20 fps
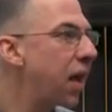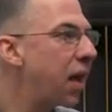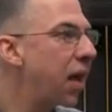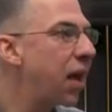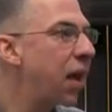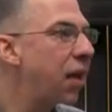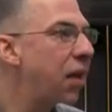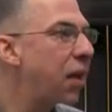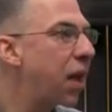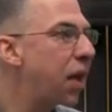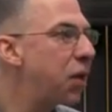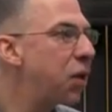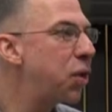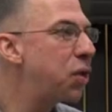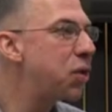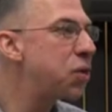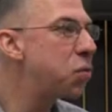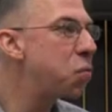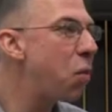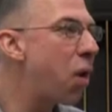and
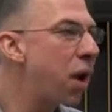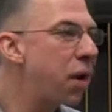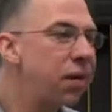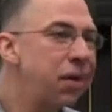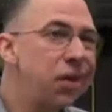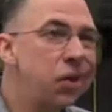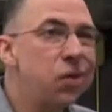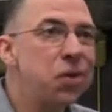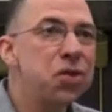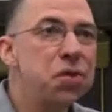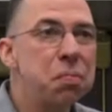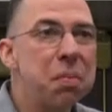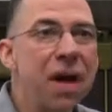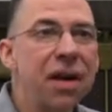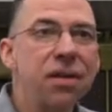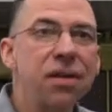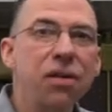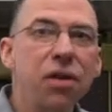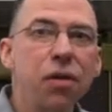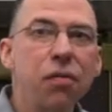you
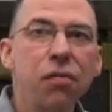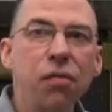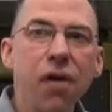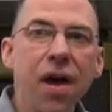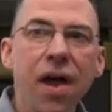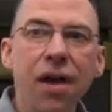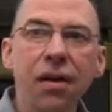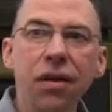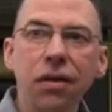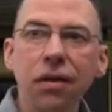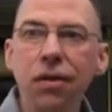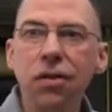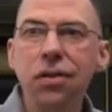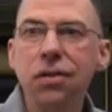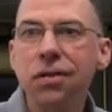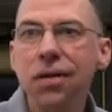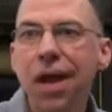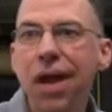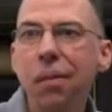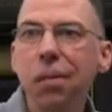respected your friend and you
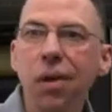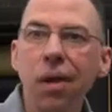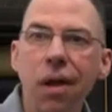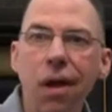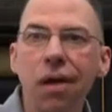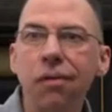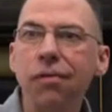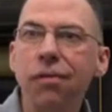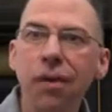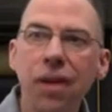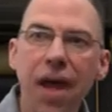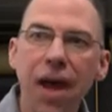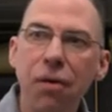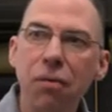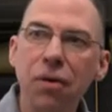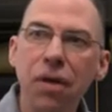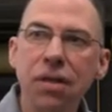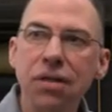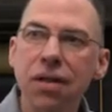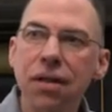just came along for
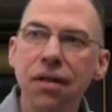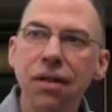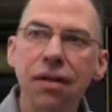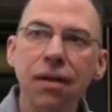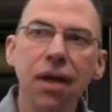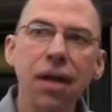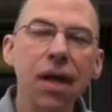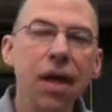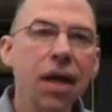that reason.